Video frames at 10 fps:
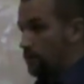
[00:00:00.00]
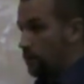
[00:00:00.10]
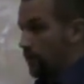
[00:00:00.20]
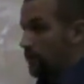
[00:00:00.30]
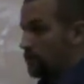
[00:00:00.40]
Bill
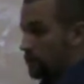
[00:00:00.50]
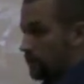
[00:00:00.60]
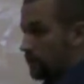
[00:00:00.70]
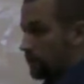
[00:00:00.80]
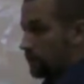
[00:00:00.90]
Gates
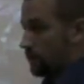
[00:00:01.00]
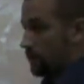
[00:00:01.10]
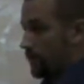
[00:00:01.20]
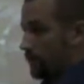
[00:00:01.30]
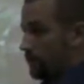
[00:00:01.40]

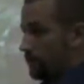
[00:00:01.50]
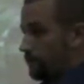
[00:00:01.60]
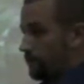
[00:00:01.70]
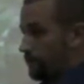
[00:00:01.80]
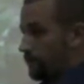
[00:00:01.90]

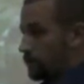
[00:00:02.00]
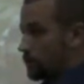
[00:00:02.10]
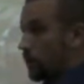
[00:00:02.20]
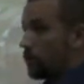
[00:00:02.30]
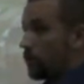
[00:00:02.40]

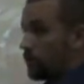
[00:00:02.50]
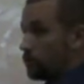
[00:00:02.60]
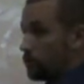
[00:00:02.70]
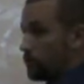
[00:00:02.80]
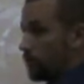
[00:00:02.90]
saw what he
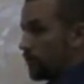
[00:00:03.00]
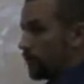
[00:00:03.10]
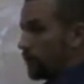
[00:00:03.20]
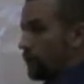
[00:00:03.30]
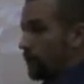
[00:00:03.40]
was doing
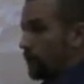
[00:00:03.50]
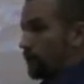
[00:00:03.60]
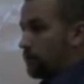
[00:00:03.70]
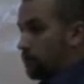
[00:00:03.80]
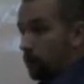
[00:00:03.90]

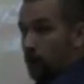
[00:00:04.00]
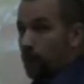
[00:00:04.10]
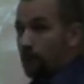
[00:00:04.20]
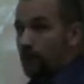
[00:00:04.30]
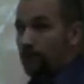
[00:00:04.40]
and put a lot
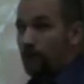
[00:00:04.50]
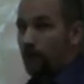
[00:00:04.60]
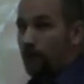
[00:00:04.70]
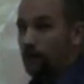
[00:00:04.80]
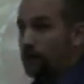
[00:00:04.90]
of money
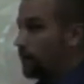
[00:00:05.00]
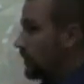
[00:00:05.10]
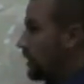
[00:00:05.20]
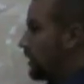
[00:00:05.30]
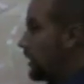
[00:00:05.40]
behind it.
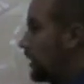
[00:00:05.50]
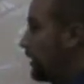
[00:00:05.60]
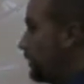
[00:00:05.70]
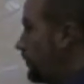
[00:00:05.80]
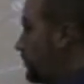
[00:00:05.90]

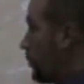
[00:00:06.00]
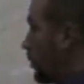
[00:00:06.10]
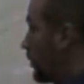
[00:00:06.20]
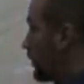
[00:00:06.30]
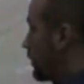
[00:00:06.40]
And if you go
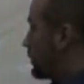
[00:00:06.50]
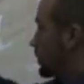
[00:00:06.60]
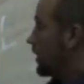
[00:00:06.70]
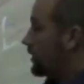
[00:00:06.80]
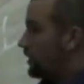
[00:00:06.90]
onto his
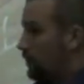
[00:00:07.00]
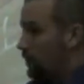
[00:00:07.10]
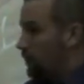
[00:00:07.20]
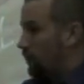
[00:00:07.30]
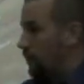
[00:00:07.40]
site,
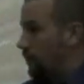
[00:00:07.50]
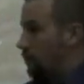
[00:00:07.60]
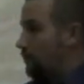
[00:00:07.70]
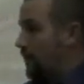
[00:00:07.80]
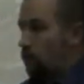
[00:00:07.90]

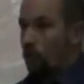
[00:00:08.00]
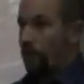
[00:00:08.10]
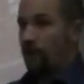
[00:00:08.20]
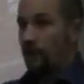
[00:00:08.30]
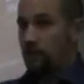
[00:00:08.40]
no matter
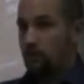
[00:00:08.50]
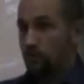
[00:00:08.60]
what the high school